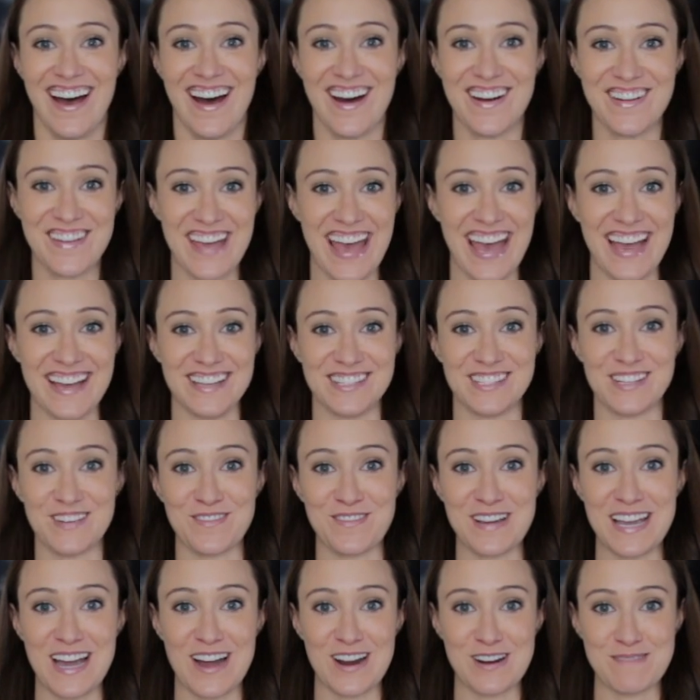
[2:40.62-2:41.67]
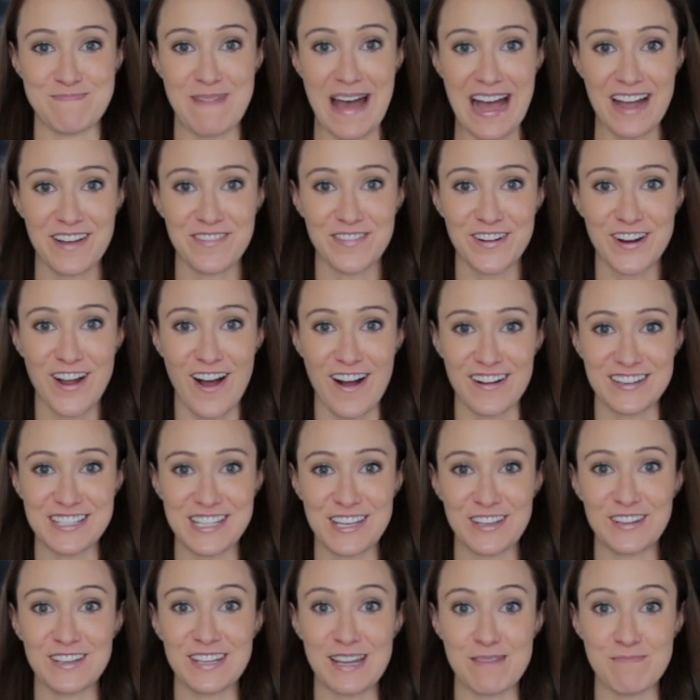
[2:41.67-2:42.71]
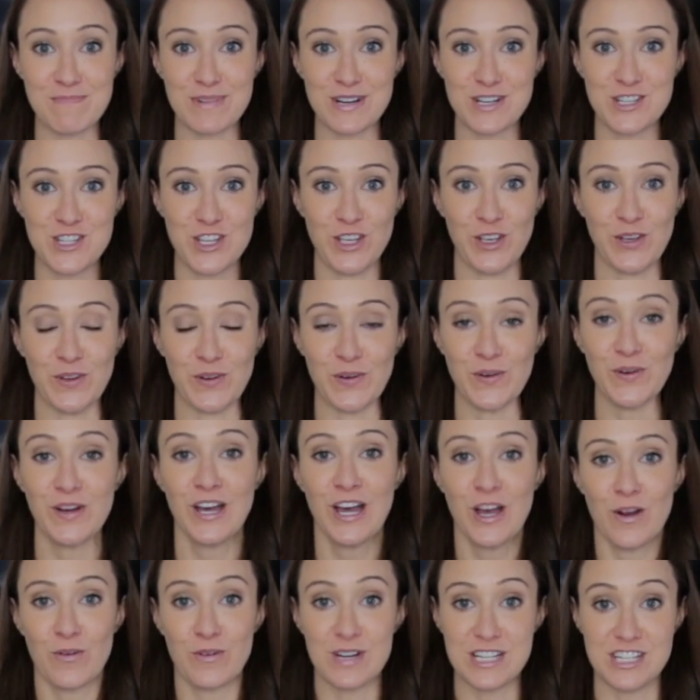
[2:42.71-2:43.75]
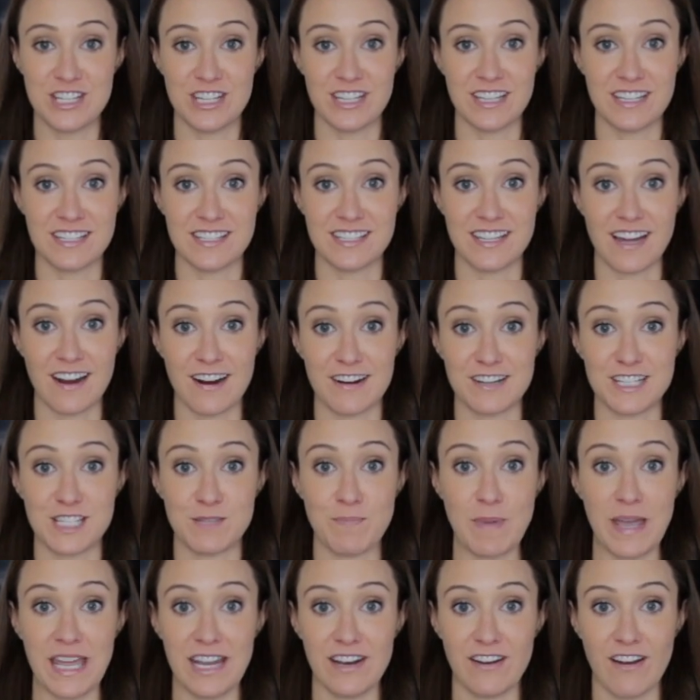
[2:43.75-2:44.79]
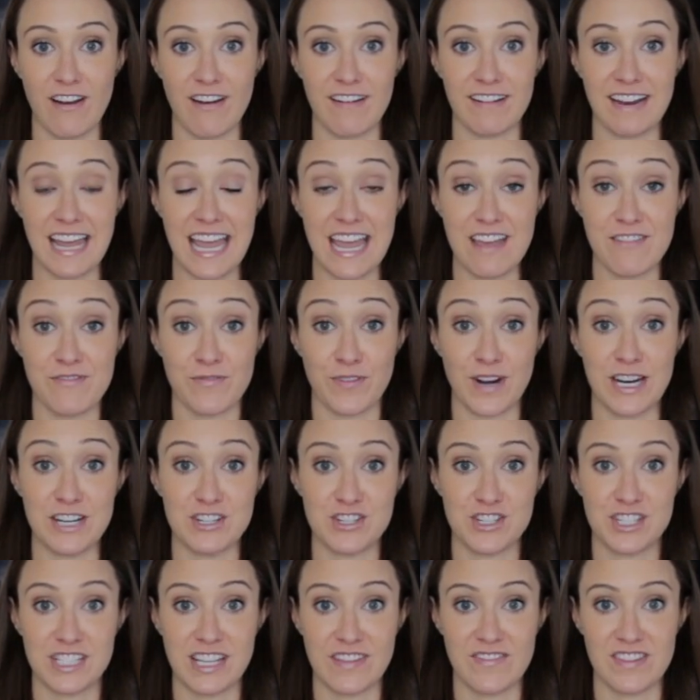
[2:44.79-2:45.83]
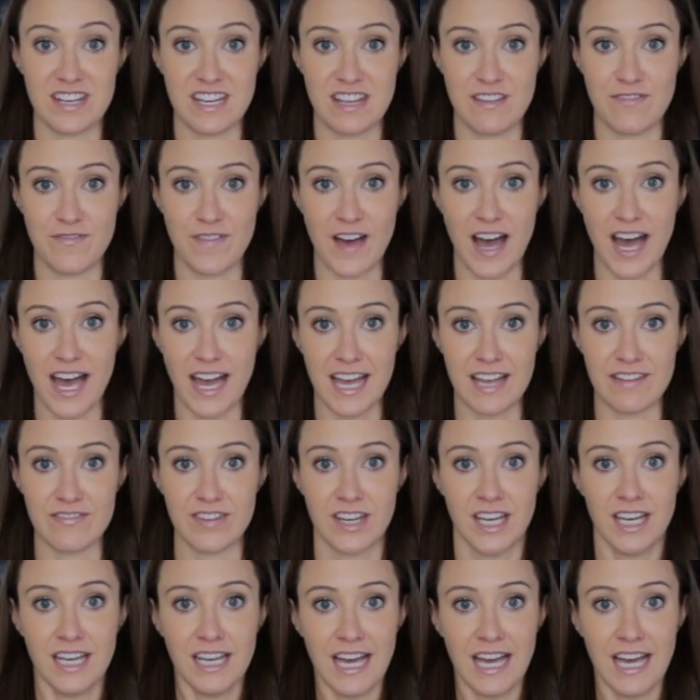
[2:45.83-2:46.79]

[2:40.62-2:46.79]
Okay, so we are back for cocktail number 2, which is our spin on a French 75.